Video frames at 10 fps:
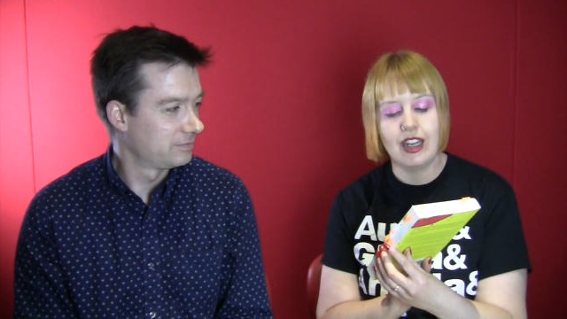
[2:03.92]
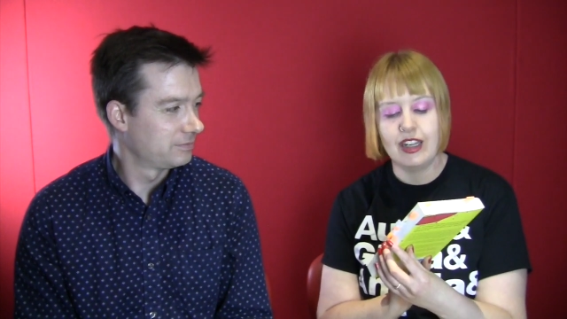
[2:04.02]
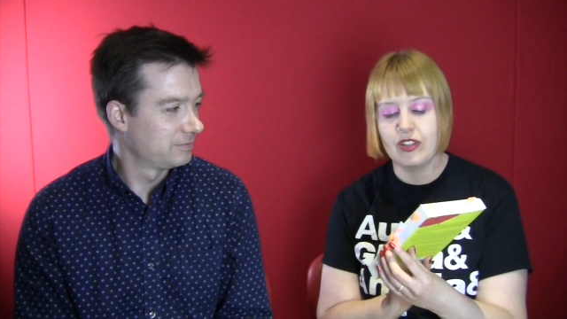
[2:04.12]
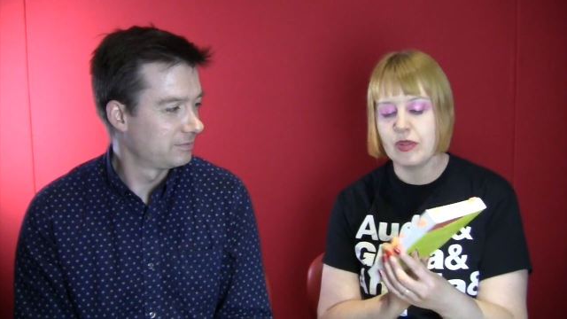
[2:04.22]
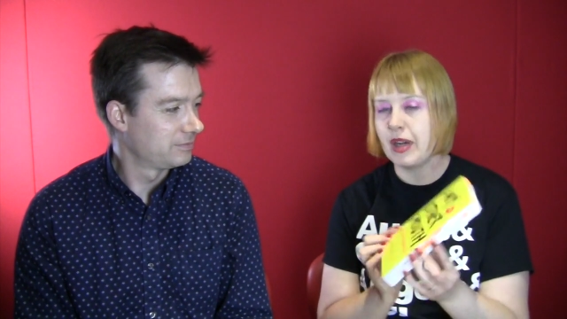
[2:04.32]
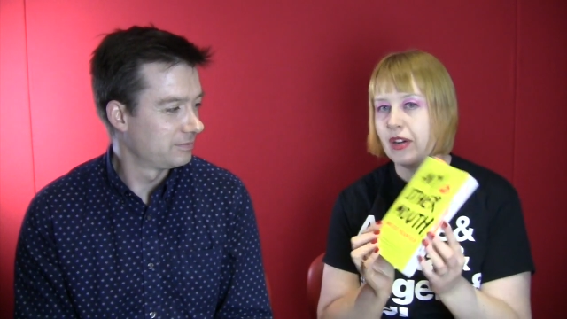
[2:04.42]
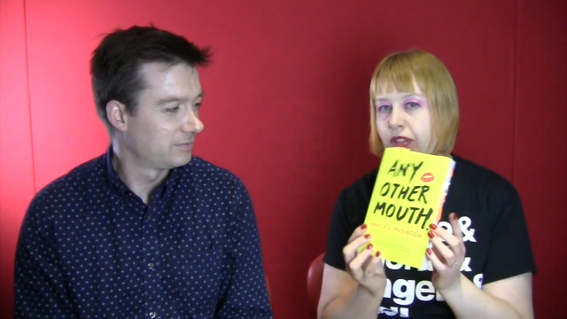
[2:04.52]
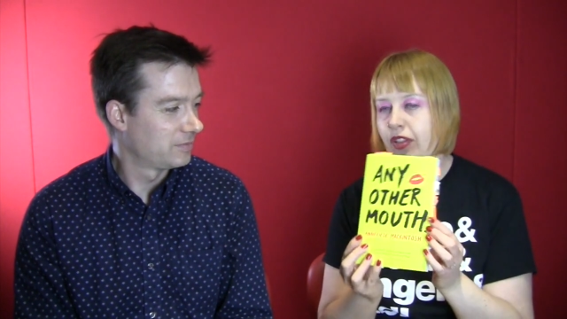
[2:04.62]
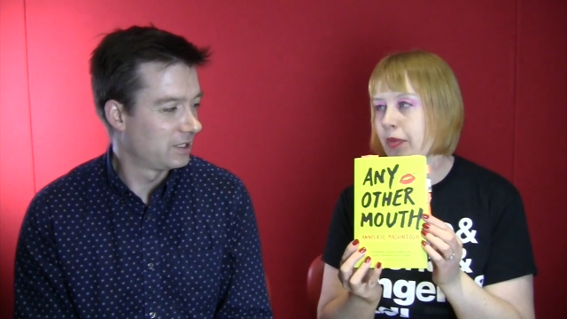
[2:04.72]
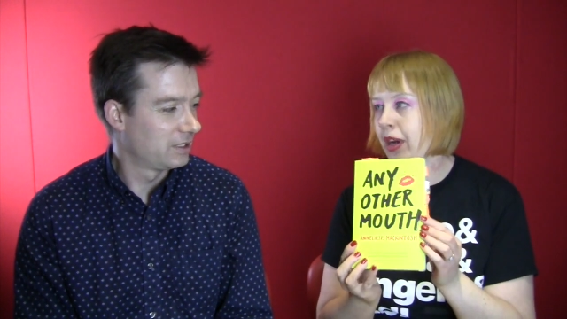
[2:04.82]
Speaker 1: Any Other
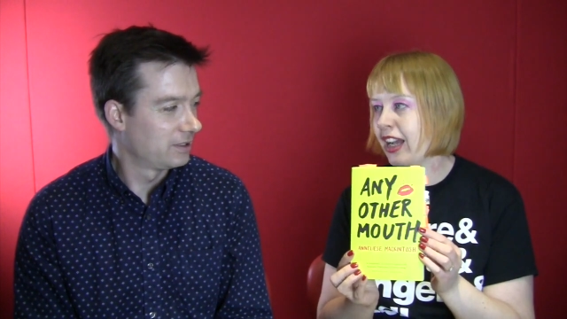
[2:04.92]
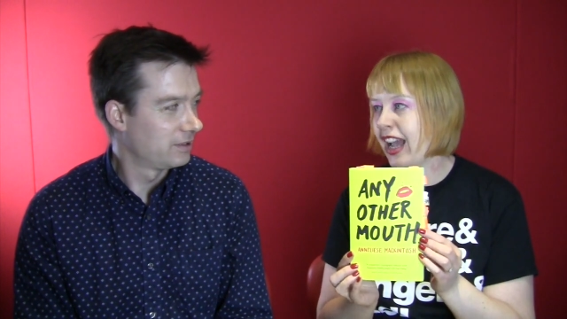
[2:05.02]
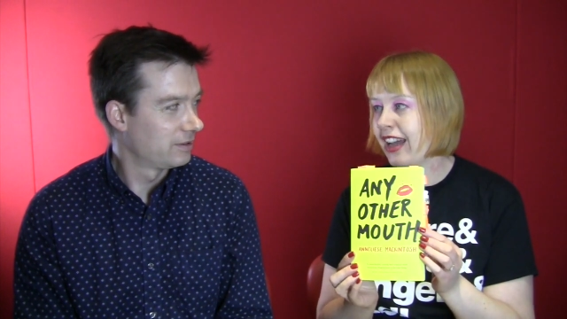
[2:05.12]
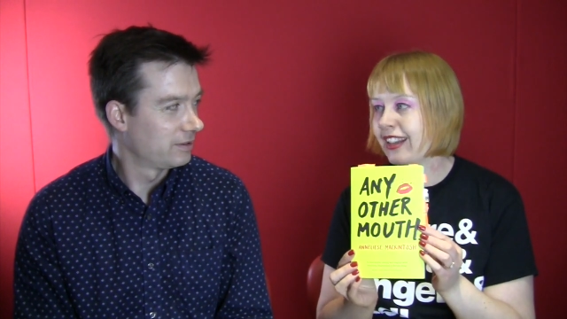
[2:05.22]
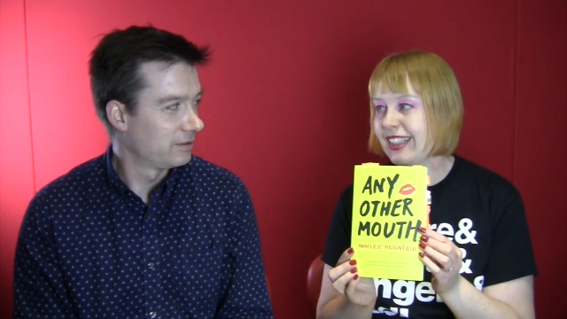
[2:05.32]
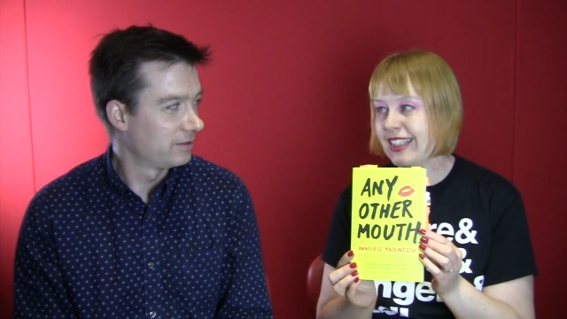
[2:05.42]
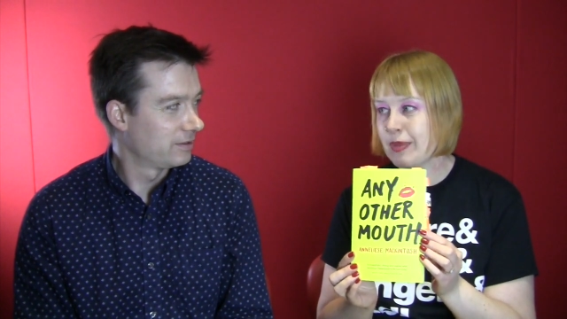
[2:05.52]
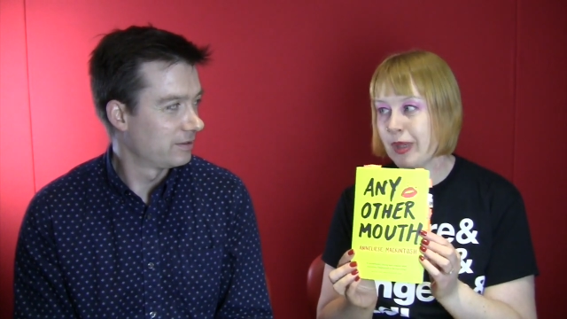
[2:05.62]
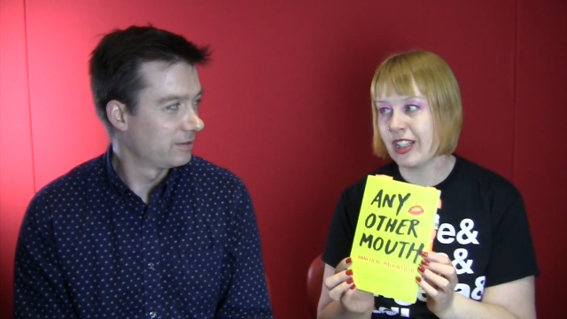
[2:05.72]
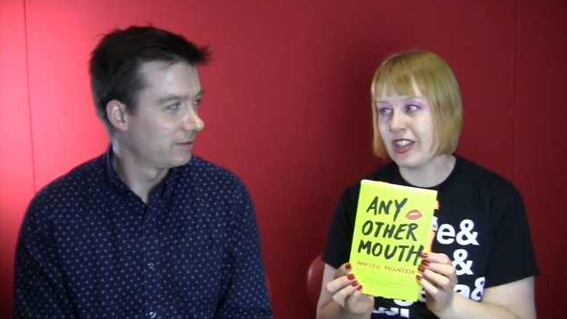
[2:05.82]
Mouth by
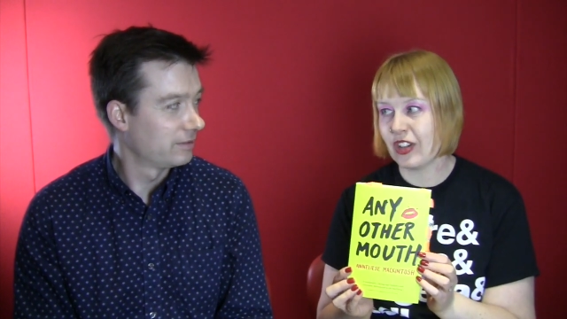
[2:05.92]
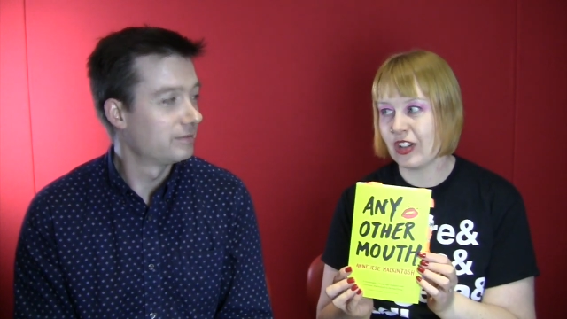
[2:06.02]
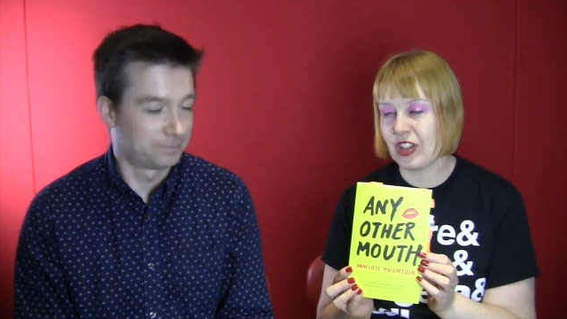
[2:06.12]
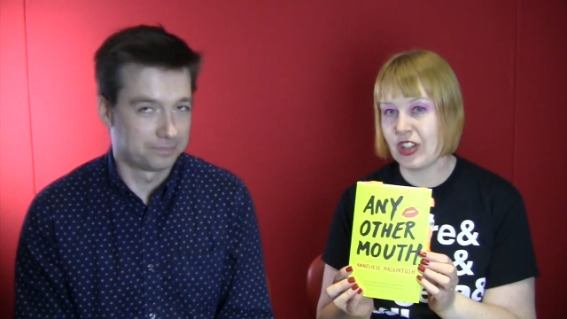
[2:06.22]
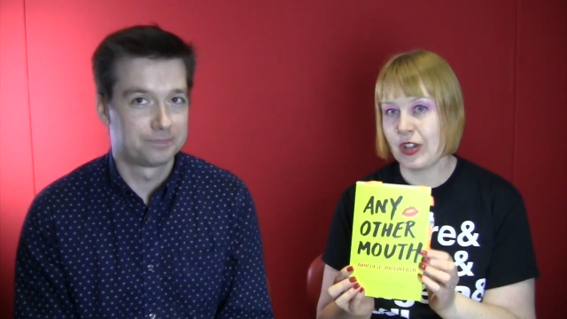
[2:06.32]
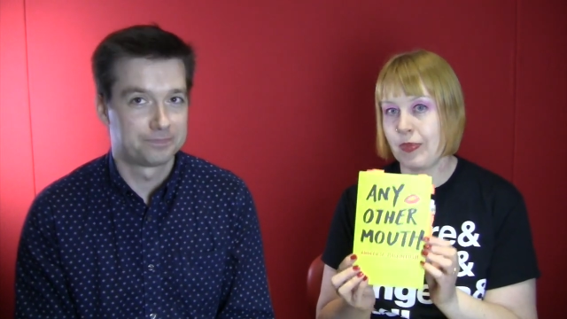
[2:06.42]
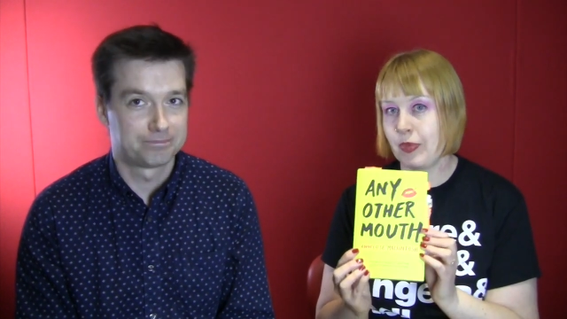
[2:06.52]
Annalise McIntosh,